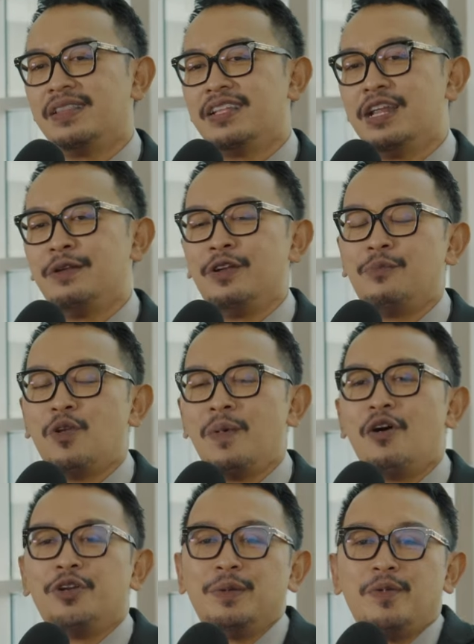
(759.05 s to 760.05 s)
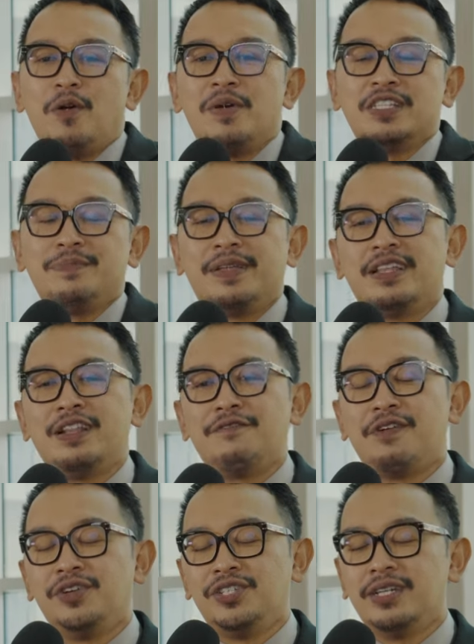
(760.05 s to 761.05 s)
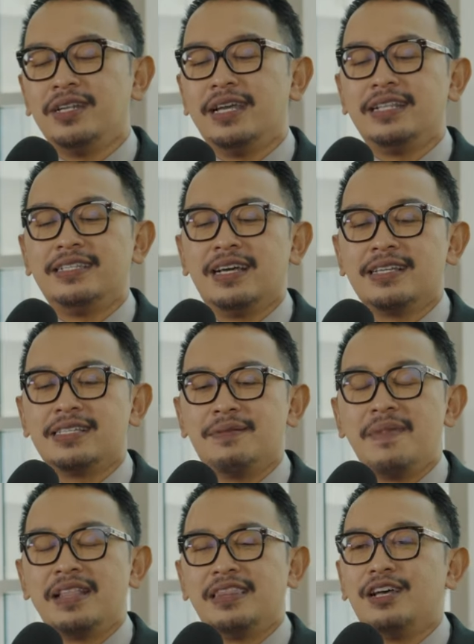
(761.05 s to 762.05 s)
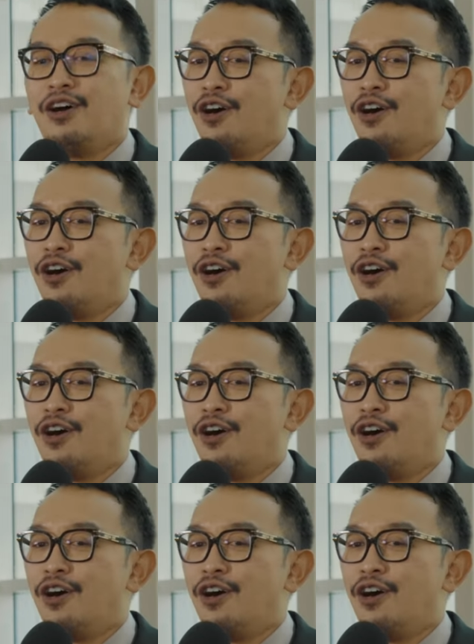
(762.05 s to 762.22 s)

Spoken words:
better than diploma or diploma is better than foundation. It's just a matter